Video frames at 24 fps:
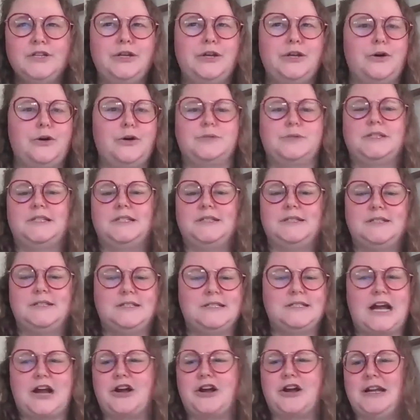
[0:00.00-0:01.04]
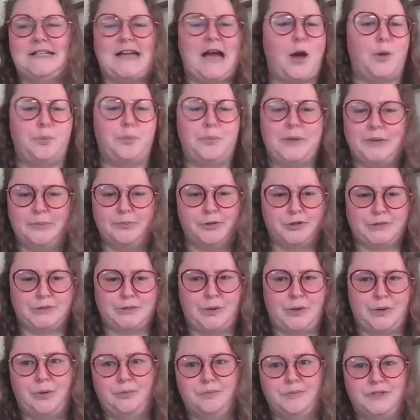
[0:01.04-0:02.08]
you know, tearing down
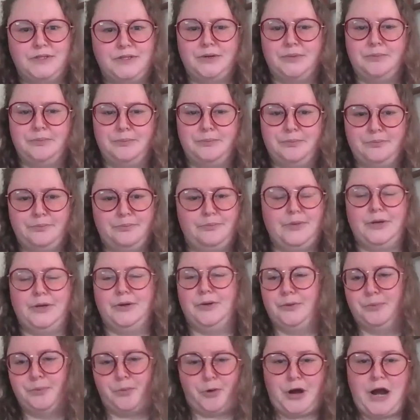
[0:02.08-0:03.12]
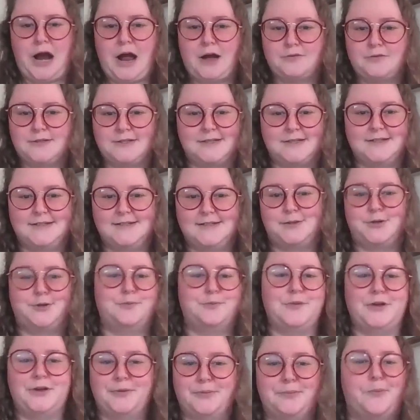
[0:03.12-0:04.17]
people's homes to build more houses
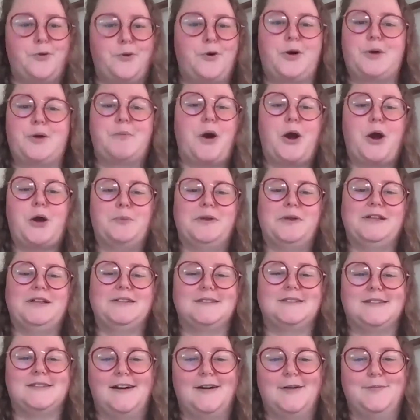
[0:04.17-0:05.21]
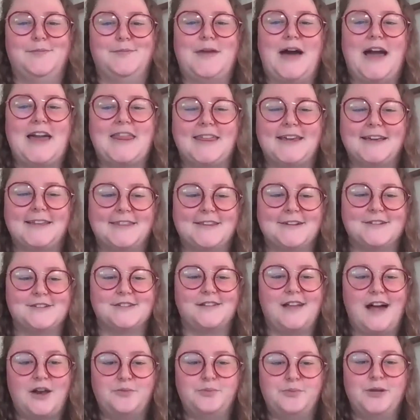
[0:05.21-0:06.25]
or more apartments. I think
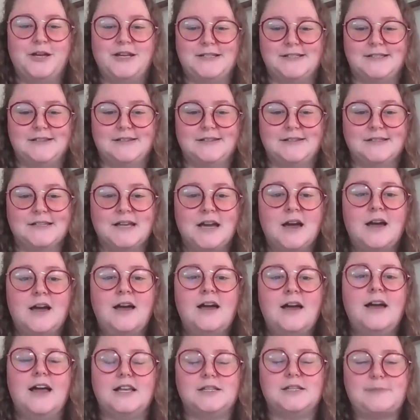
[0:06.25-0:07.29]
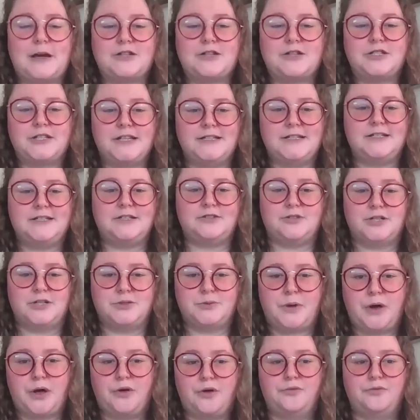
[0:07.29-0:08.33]
there's a lot of places, especially in
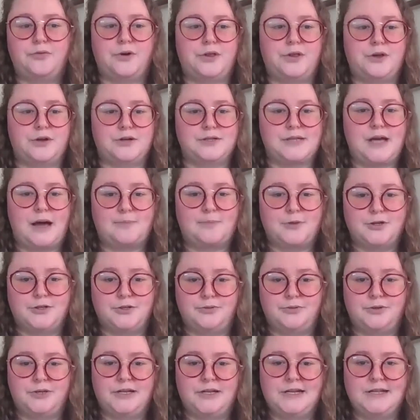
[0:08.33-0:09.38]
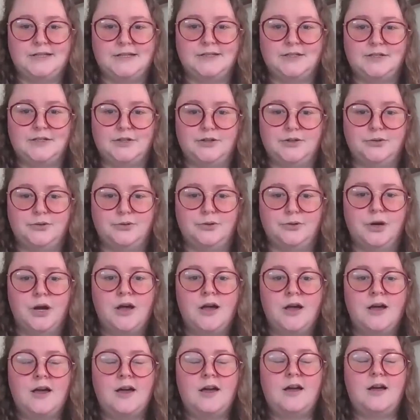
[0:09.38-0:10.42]
District 12, where there's opportunities to
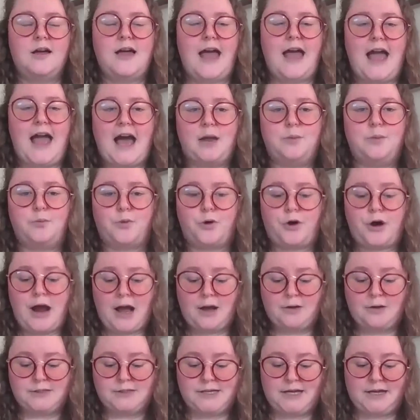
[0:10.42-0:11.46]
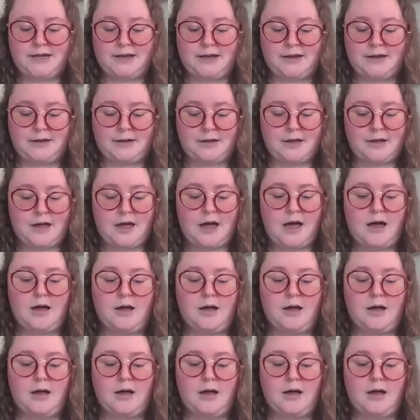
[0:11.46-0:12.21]
add more housing